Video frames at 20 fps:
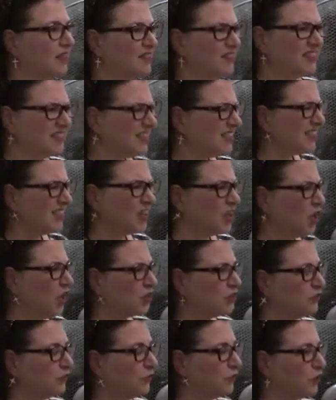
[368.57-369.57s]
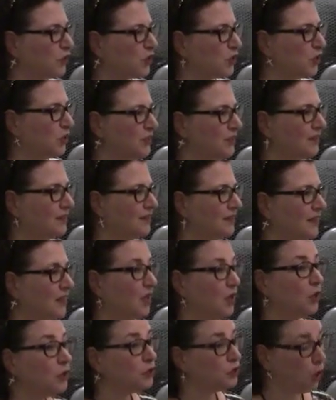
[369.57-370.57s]
This isn't controversial,
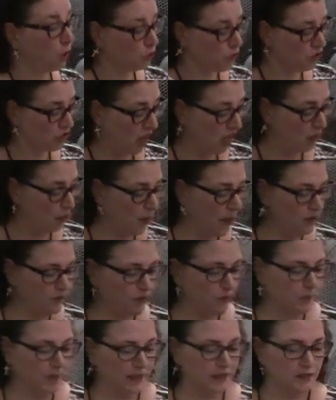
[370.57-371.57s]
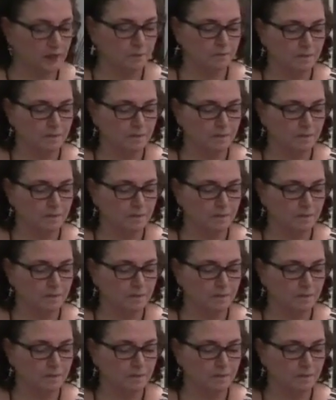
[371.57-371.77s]
don't shy away from it.